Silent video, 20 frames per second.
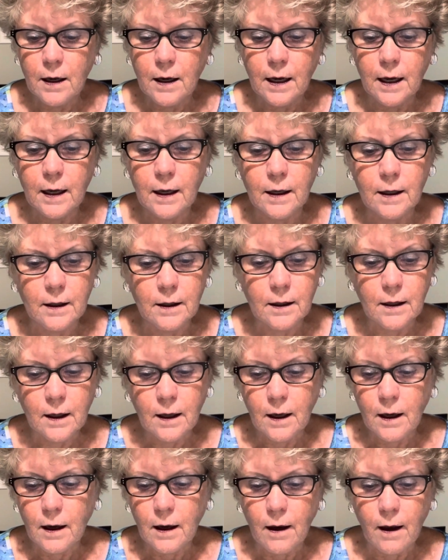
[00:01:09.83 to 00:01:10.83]
And
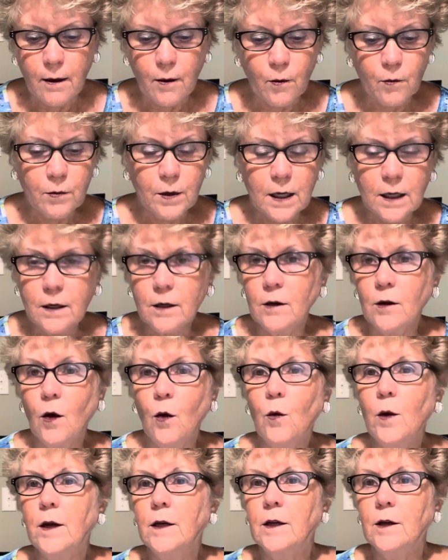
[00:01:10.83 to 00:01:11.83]
I don't need to
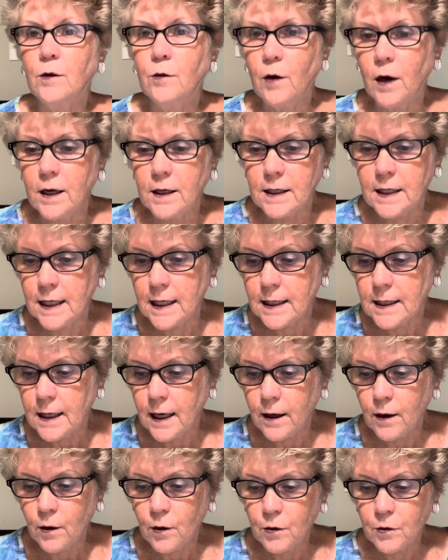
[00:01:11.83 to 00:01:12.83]
go into great
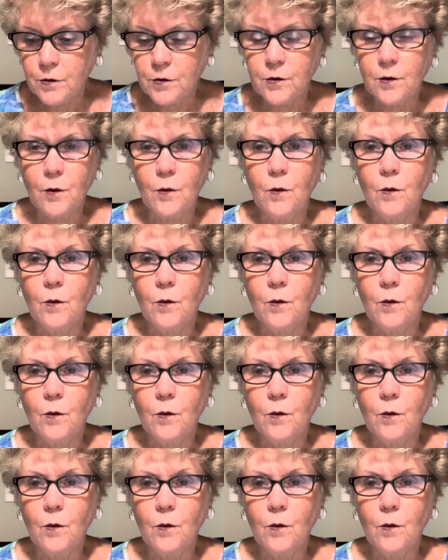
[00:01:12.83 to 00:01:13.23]
details.